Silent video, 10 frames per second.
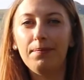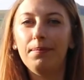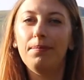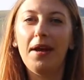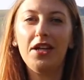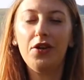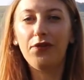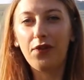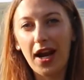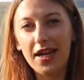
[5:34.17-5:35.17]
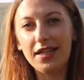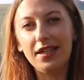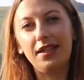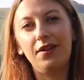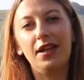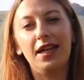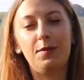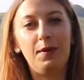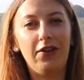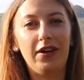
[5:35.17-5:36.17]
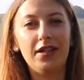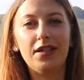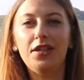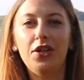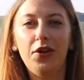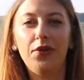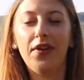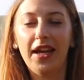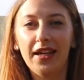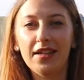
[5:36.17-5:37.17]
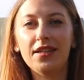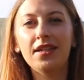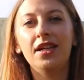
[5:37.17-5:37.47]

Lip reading: make new friends, experience new things.